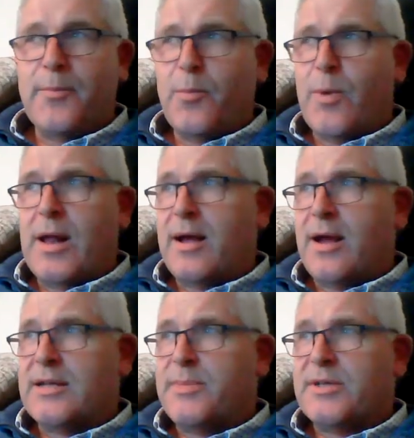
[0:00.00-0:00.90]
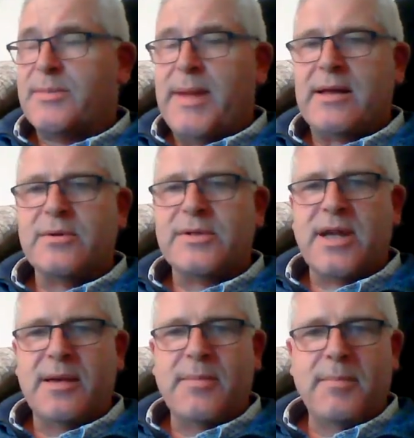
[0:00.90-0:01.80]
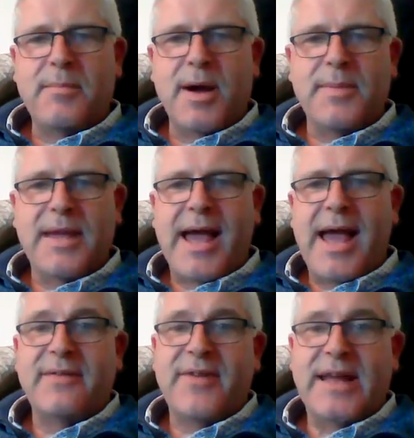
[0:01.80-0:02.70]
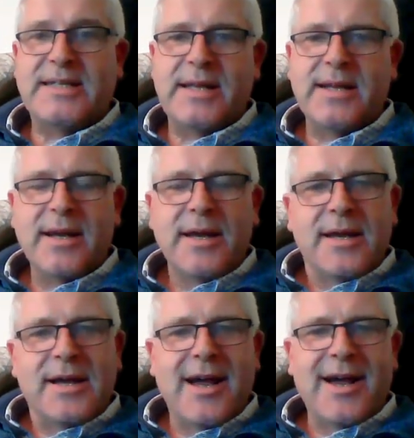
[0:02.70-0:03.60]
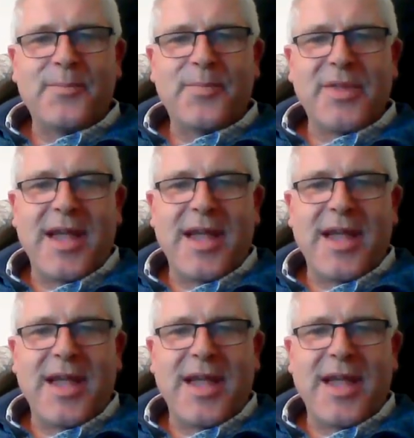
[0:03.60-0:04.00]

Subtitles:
well, I suppose the medical term might be elevated. And